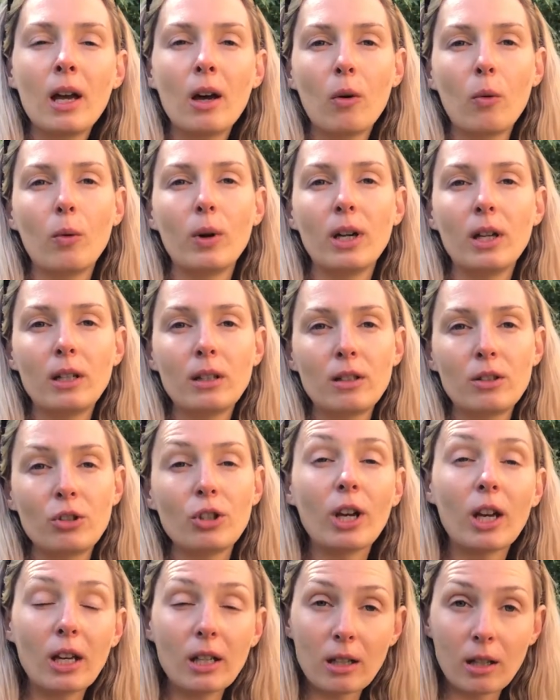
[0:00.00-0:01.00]
with
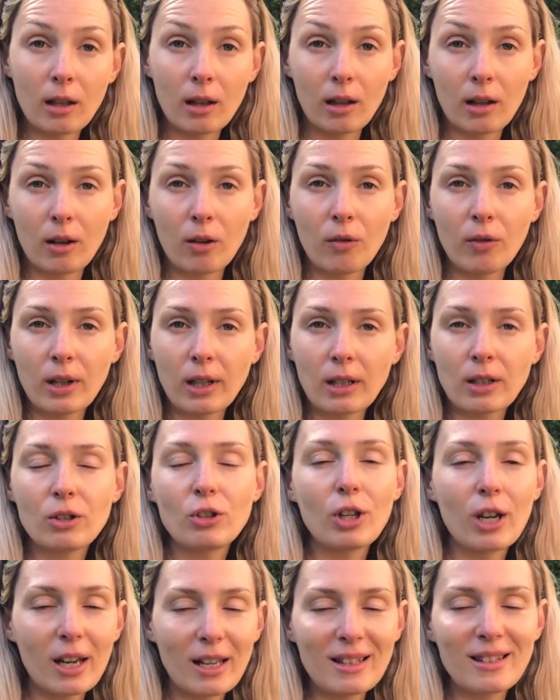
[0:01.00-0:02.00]
shade
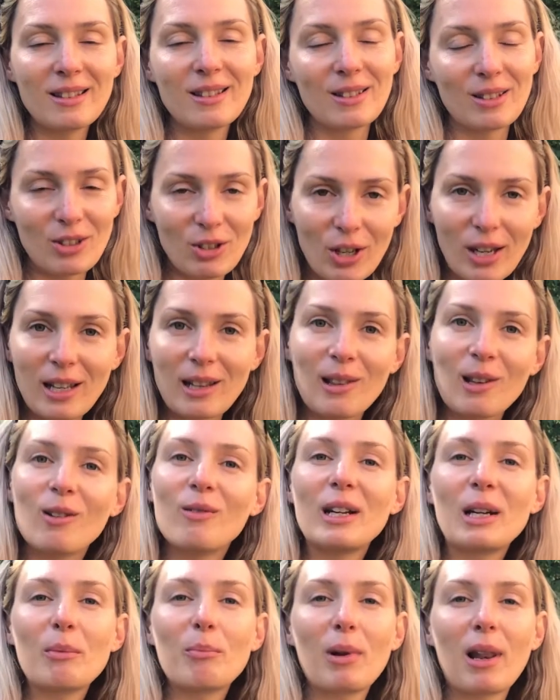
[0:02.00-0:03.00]

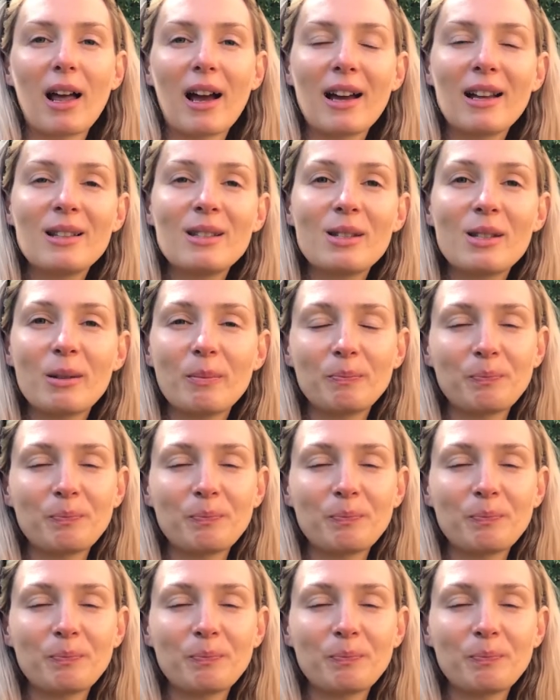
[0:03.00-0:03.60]
loving plants.